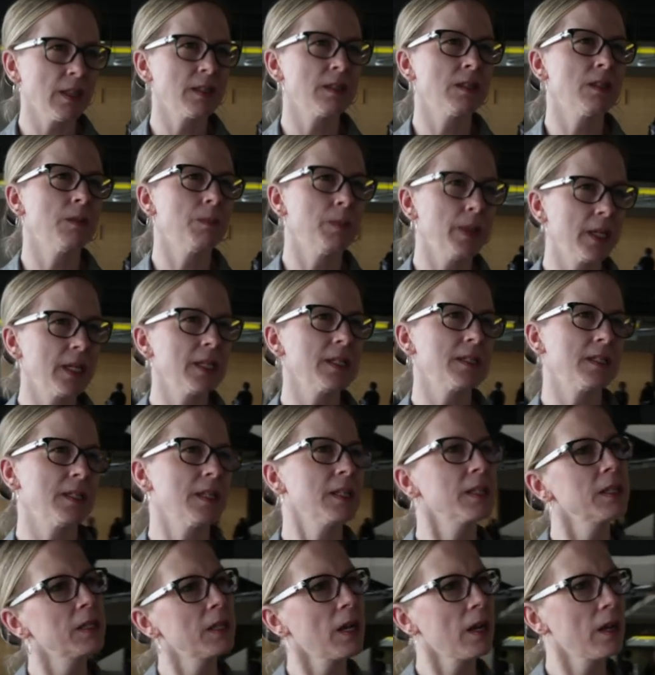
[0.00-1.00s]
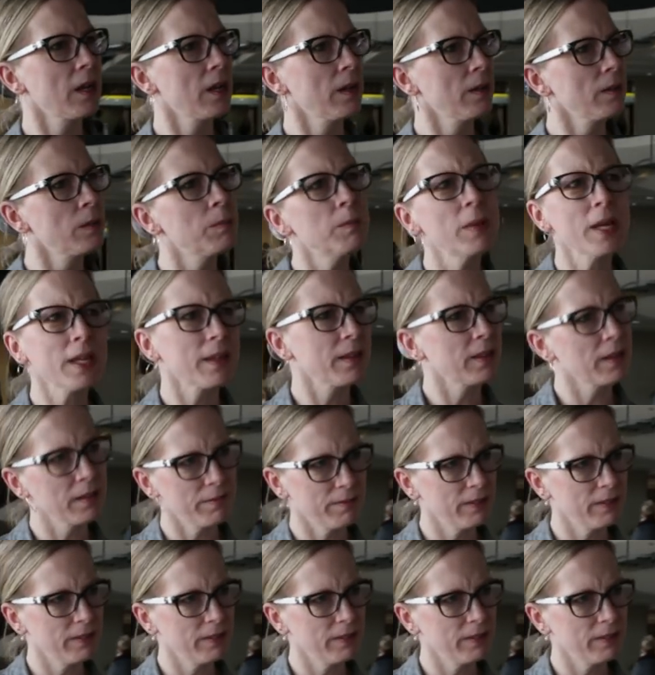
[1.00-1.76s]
That's the biggest thing the myth I